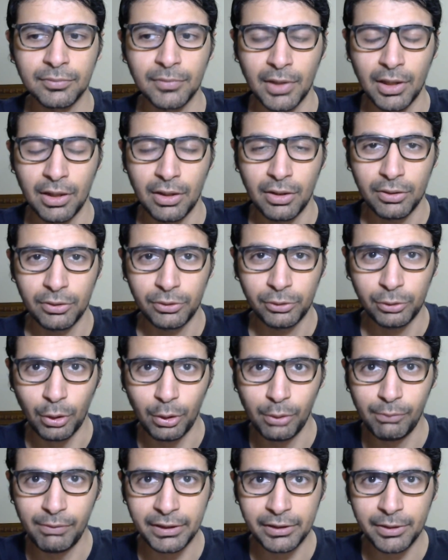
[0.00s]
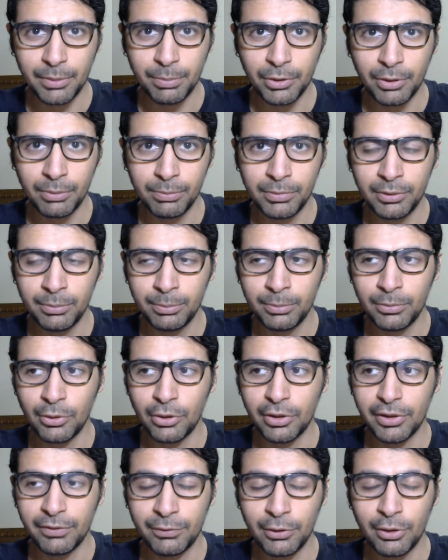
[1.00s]
solving the problem, or
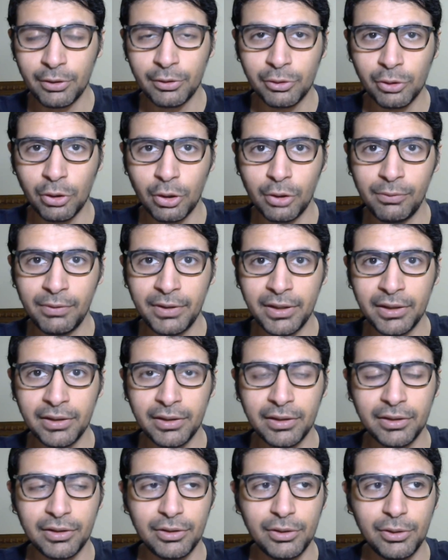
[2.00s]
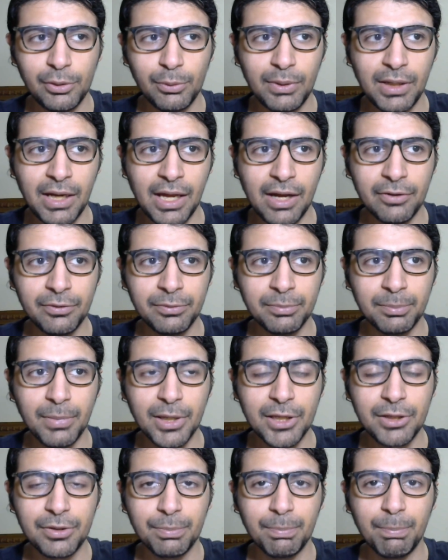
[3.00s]
if not solving, you will have
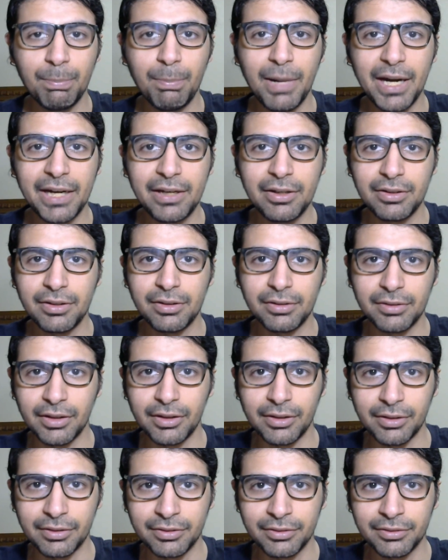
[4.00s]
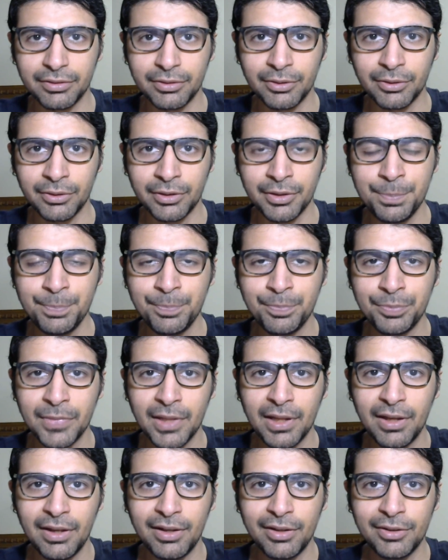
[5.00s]
much better results. Okay,
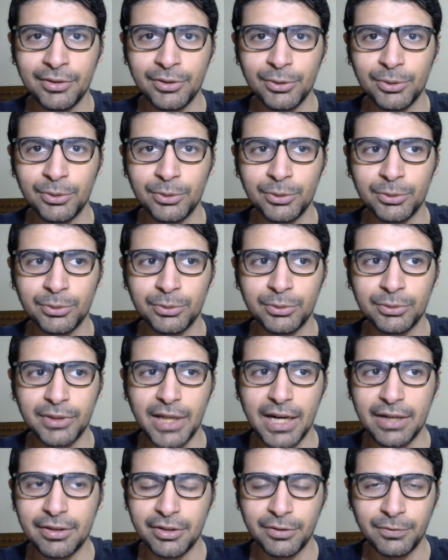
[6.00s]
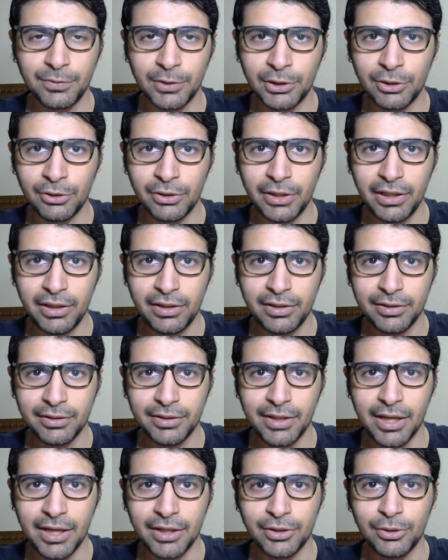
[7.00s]
so that's it for today.
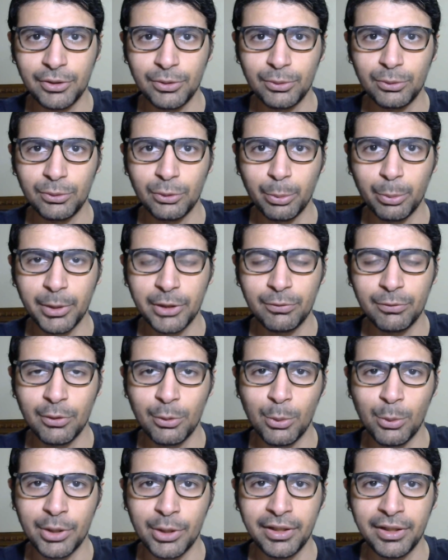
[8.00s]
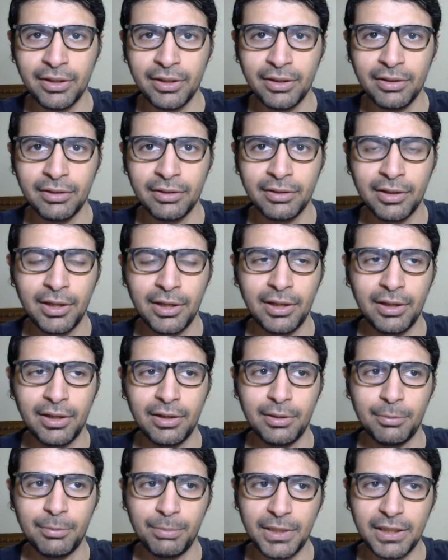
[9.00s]
Thank you so much for watching.
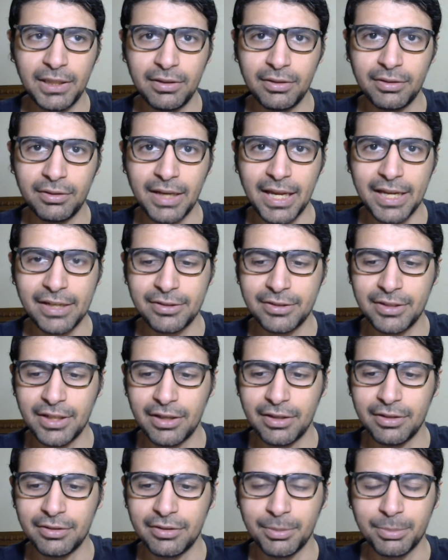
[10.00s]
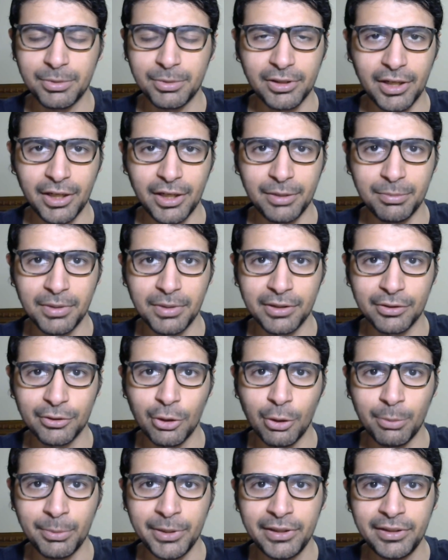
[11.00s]
Please like, share, subscribe, and
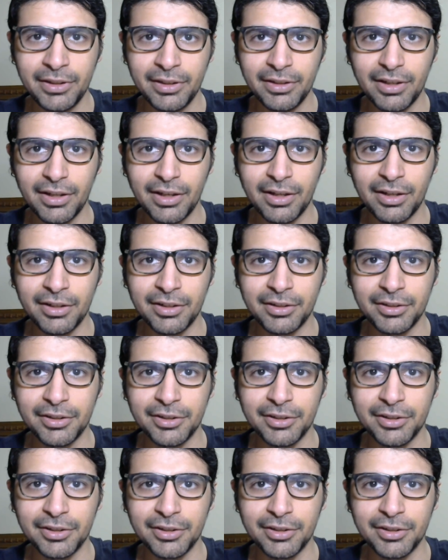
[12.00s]
comment, and